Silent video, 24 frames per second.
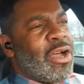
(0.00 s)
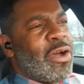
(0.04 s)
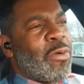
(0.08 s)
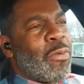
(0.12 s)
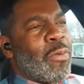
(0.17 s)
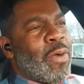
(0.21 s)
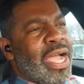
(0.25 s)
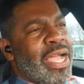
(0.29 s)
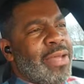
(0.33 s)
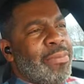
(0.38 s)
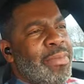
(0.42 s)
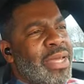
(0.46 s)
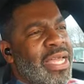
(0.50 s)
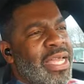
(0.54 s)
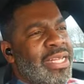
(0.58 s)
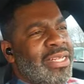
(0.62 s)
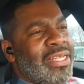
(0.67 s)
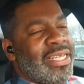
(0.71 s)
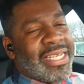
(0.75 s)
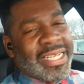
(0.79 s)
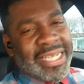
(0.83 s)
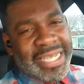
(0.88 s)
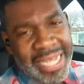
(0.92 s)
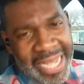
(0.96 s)
White
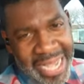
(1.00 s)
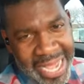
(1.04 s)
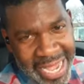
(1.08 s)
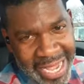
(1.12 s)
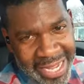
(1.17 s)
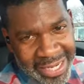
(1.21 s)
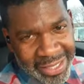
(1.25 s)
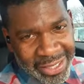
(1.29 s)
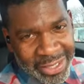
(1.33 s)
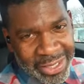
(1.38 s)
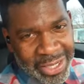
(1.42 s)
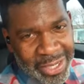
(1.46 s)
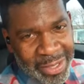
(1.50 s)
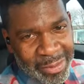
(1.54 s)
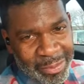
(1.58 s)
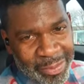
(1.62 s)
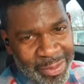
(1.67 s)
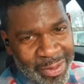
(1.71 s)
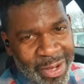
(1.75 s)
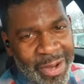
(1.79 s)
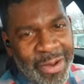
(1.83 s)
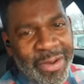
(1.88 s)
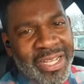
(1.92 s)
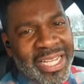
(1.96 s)
men can jump.
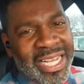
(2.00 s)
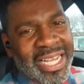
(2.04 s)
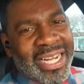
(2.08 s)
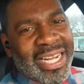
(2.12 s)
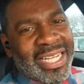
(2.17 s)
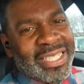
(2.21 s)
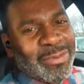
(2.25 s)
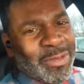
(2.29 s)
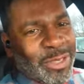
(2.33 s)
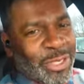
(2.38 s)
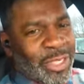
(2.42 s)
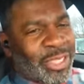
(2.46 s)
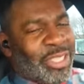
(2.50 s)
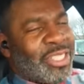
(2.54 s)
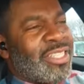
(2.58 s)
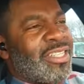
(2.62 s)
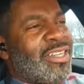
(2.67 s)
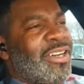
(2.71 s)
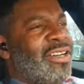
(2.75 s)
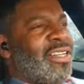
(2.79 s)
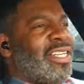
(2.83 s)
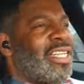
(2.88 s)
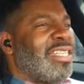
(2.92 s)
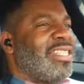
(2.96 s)
Oh yeah, that's what you should
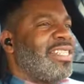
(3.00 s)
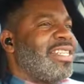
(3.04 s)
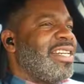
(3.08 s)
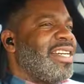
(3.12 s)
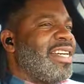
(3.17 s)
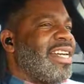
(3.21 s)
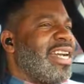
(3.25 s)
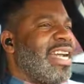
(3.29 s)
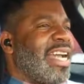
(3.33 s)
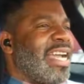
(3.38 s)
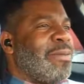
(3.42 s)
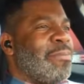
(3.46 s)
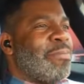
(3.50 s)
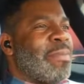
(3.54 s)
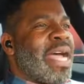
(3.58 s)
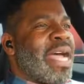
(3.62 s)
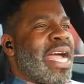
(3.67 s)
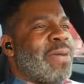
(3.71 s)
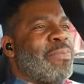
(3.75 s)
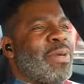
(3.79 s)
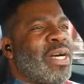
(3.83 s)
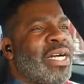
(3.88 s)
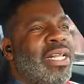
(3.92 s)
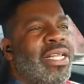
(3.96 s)
call it. And
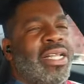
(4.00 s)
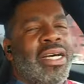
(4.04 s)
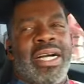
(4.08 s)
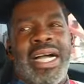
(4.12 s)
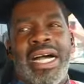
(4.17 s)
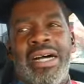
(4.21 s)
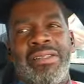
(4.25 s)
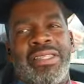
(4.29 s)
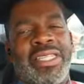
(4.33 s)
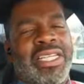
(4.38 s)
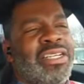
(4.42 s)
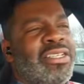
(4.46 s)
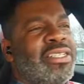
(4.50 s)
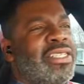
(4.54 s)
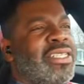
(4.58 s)
Mac McClung out there